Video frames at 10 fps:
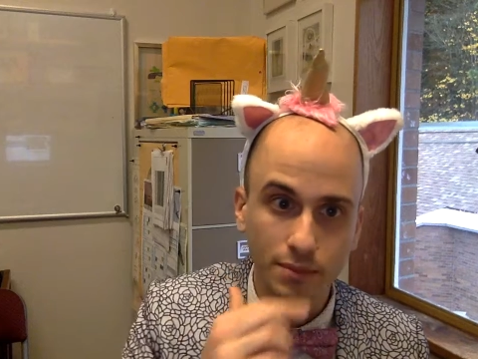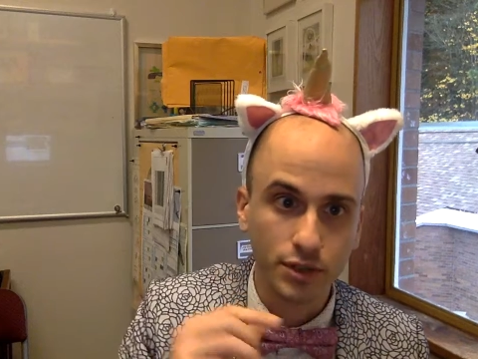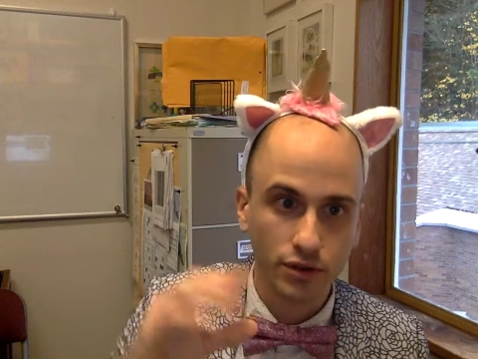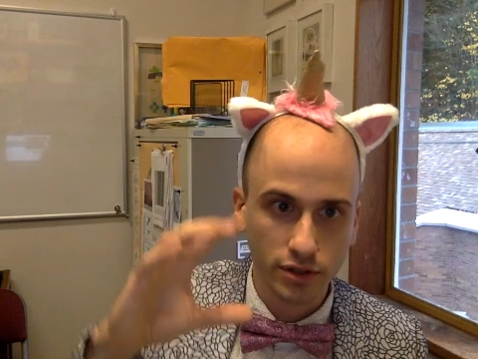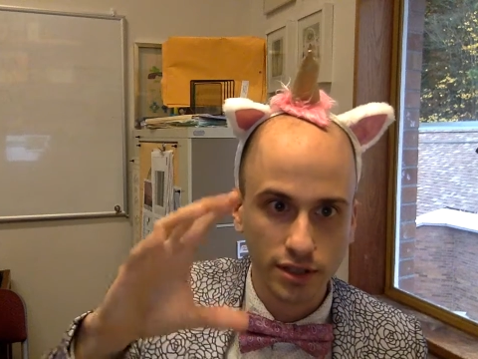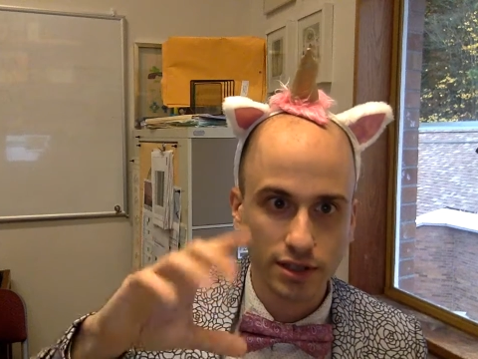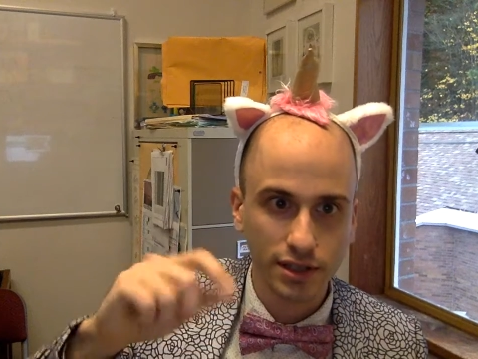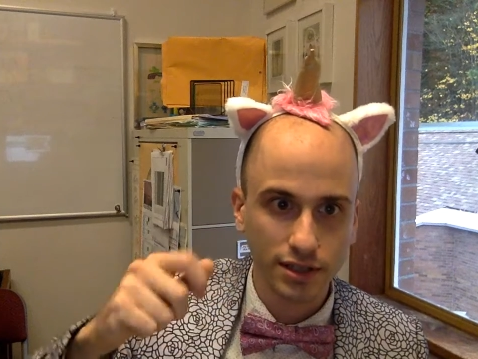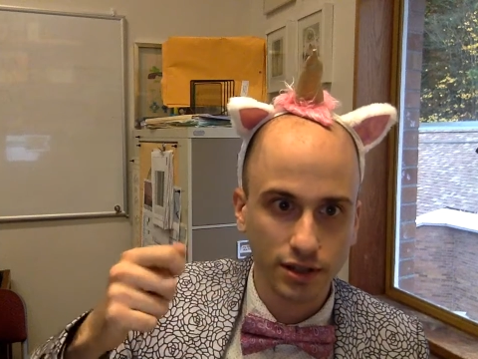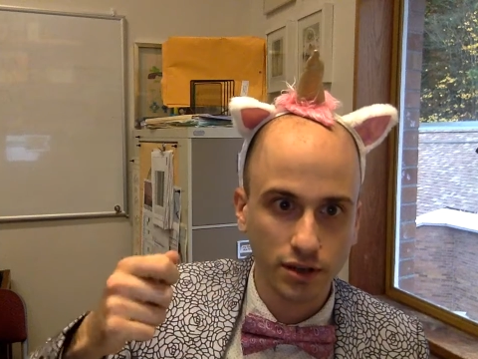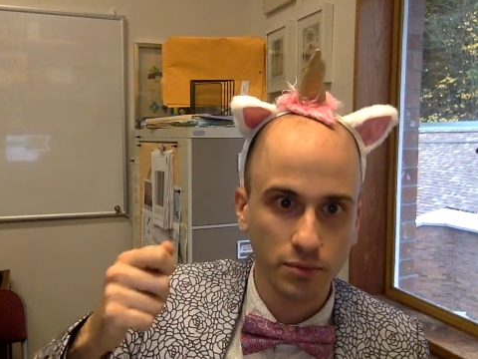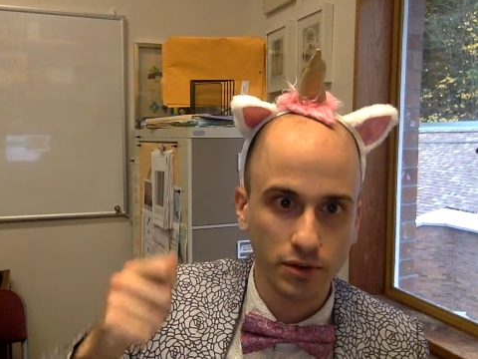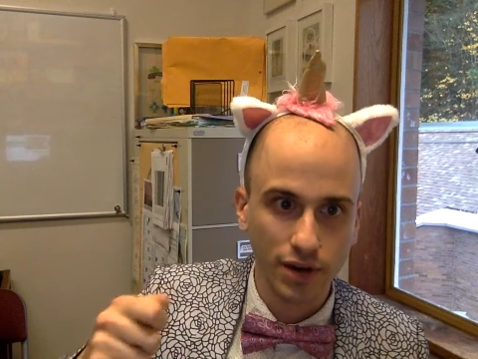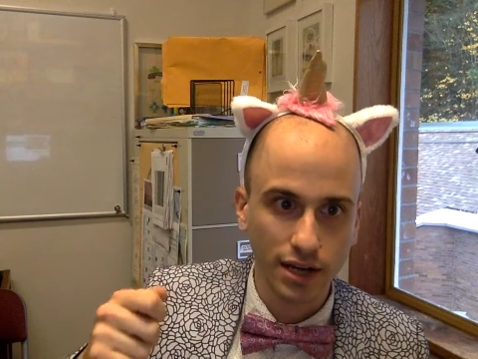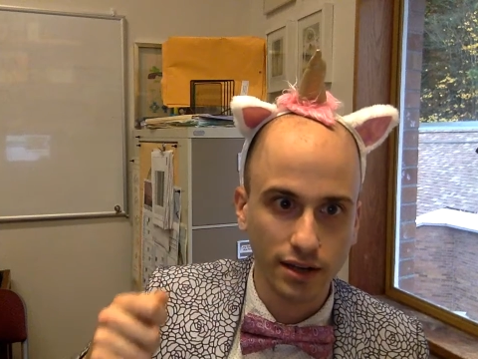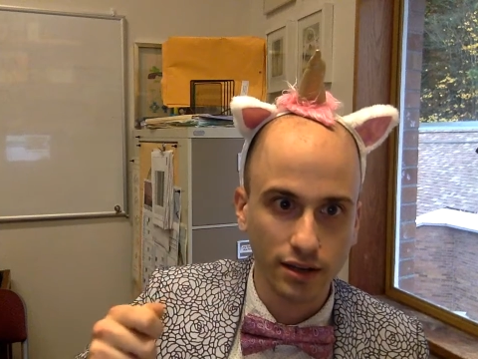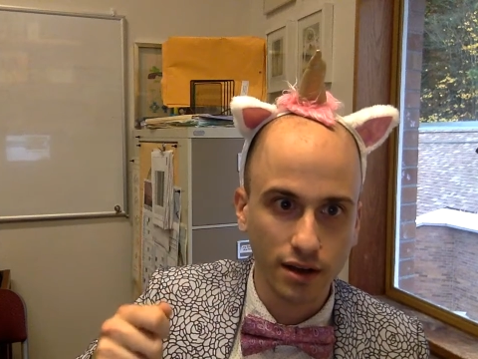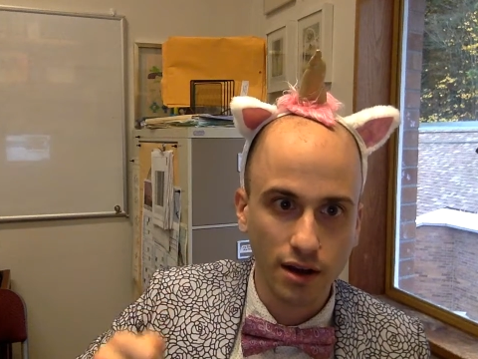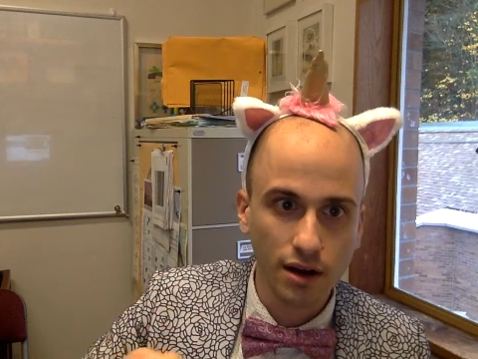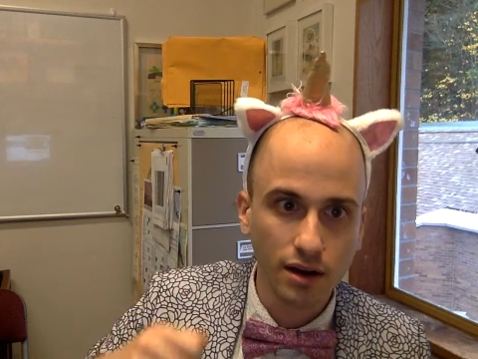So those are the things they're going to be writing on the
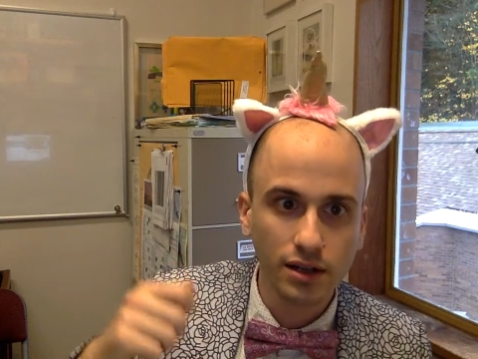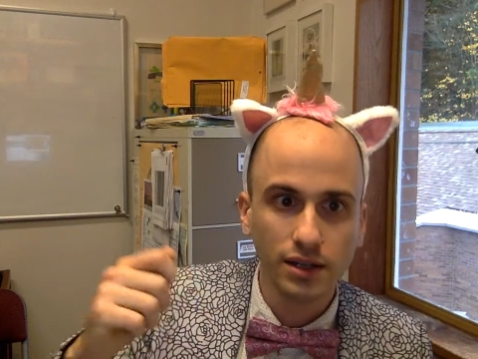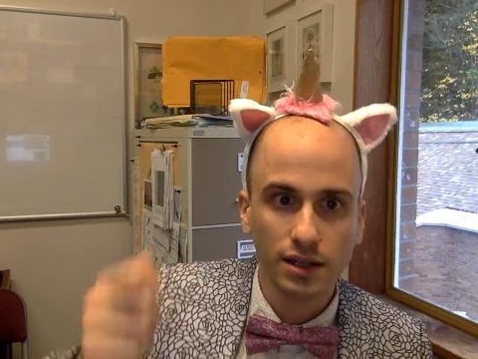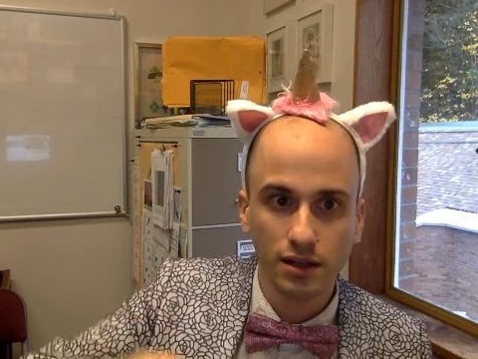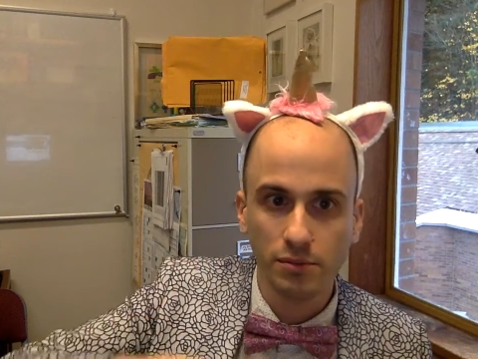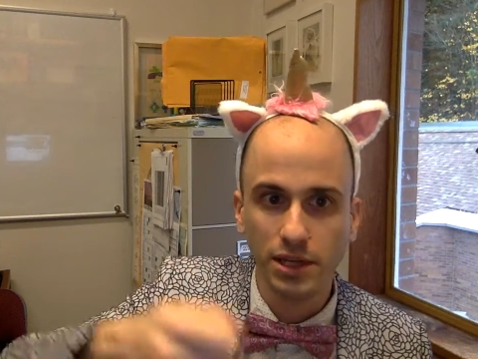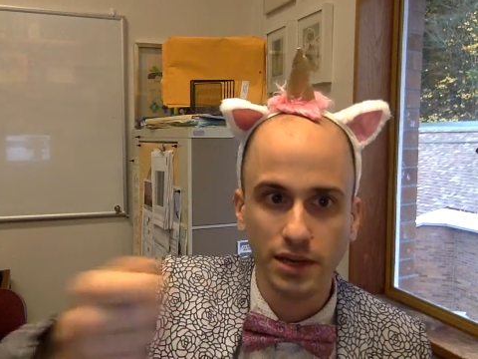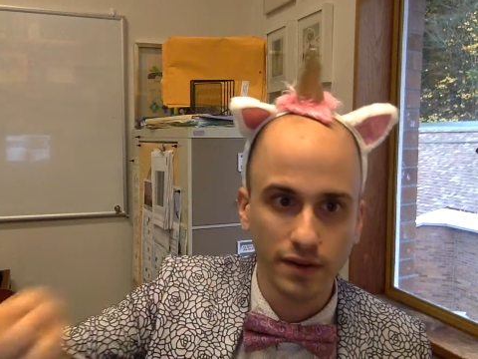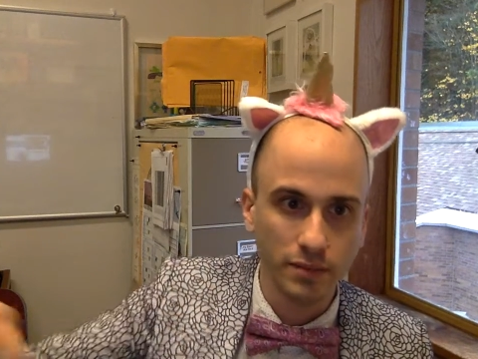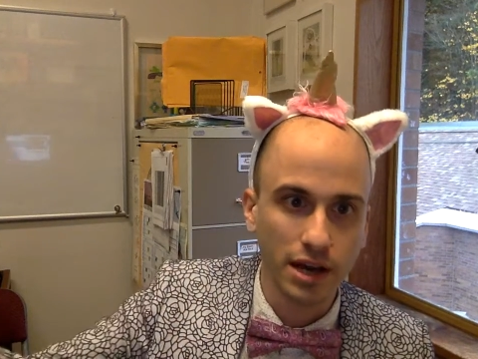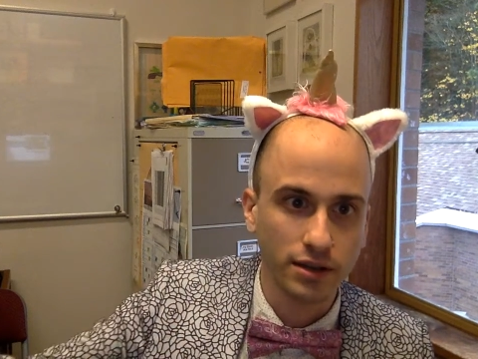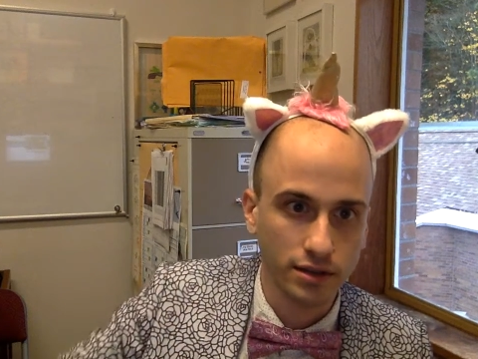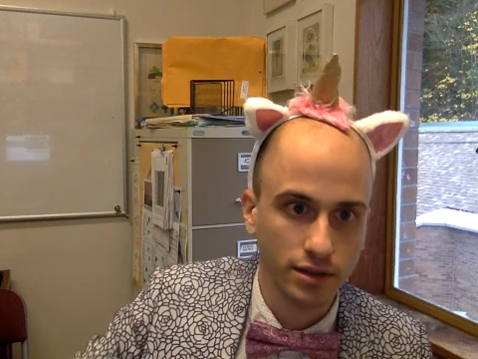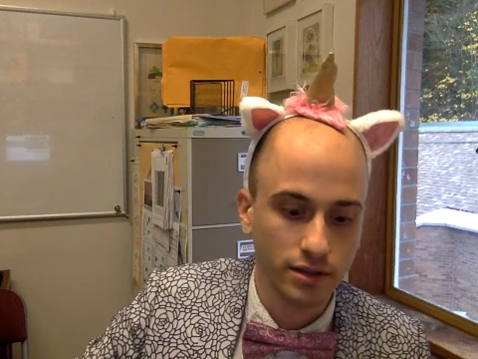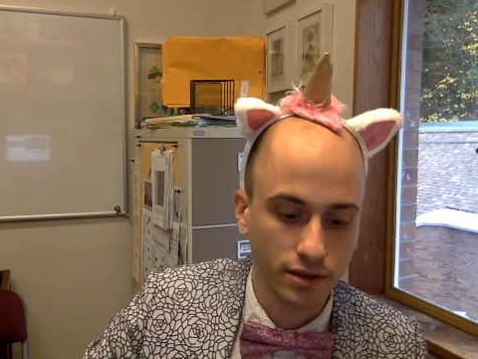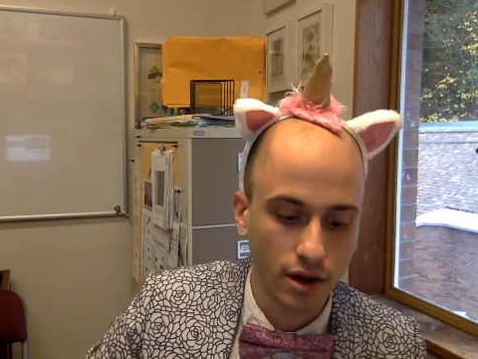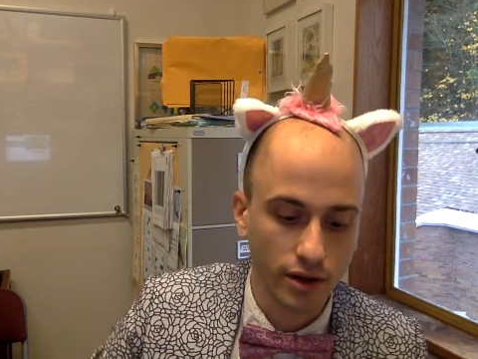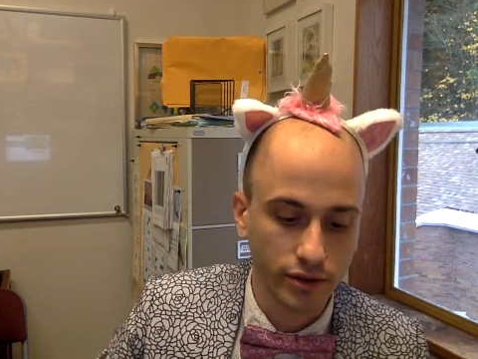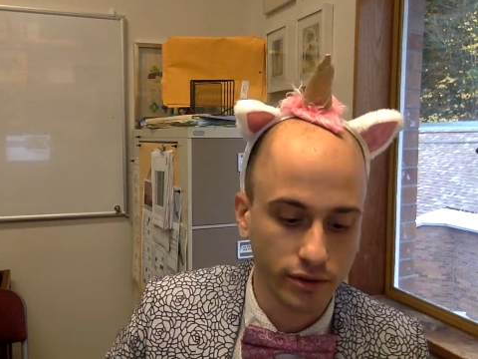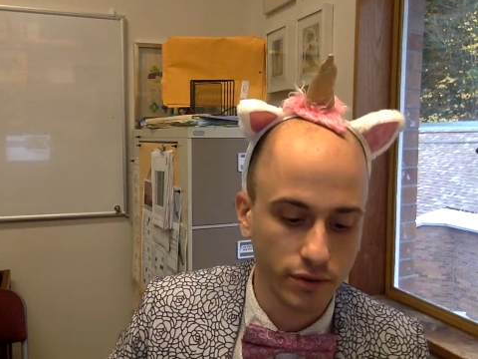card, and then they'll be giving back to the author,